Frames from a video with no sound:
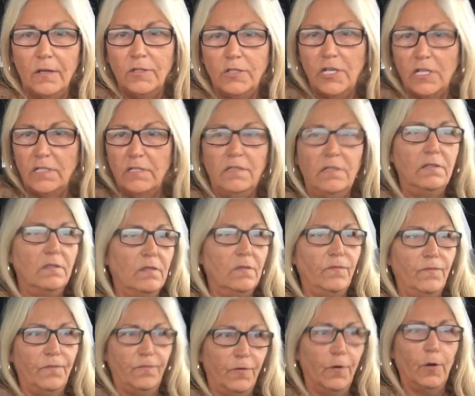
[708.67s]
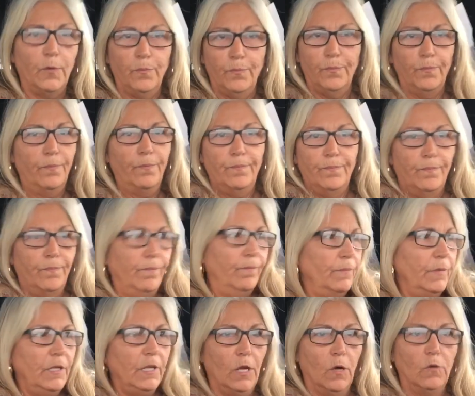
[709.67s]
just for,
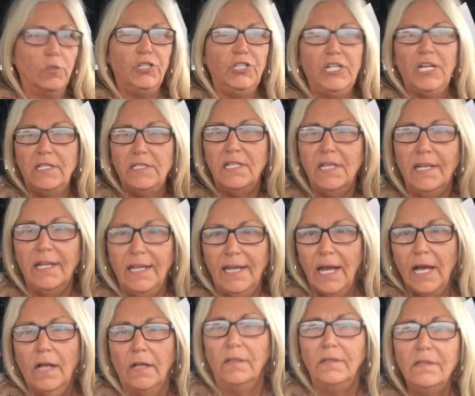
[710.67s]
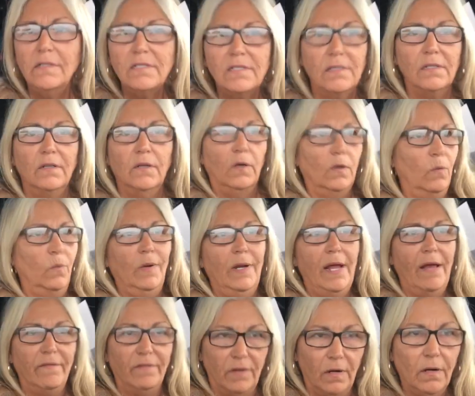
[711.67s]
you know, shits and giggles or
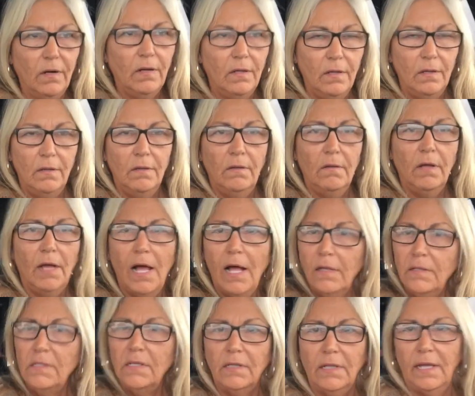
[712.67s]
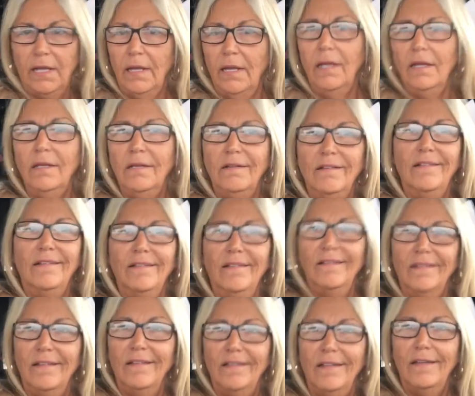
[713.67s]
whatever, I'll delete it.
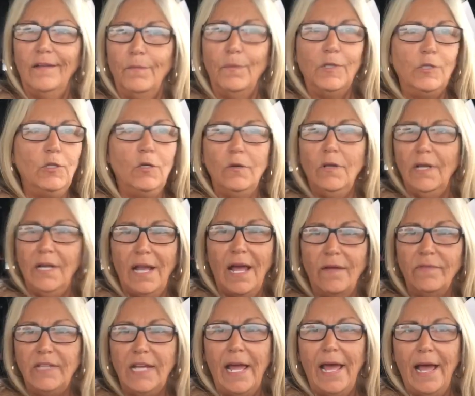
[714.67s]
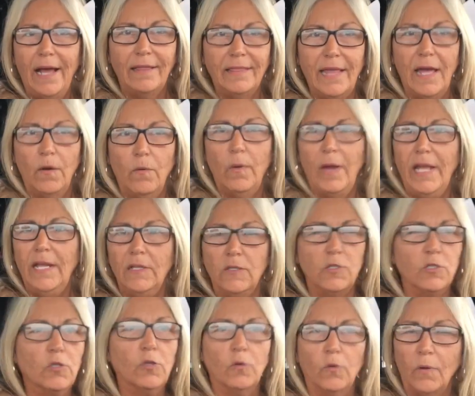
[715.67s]
But you didn't have to act that way and
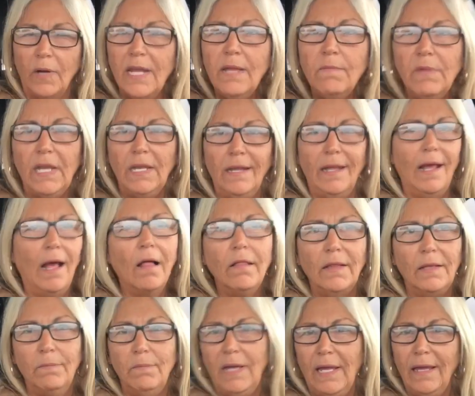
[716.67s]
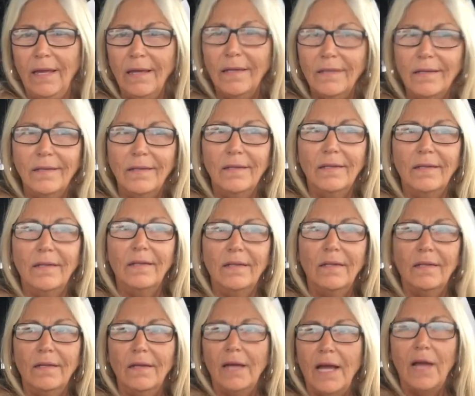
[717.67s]
scream and yell at me.
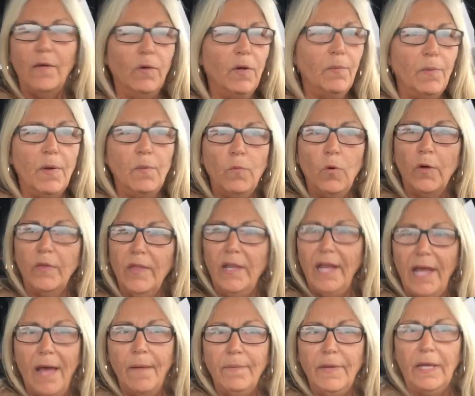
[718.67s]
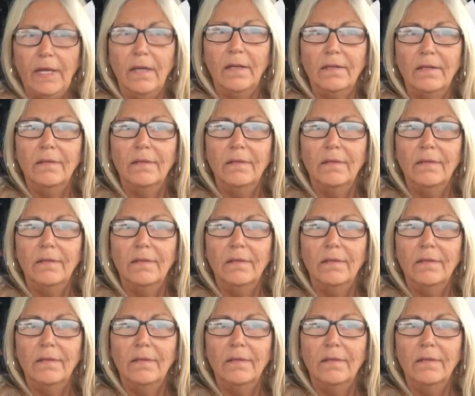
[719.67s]
I would have been more than happy.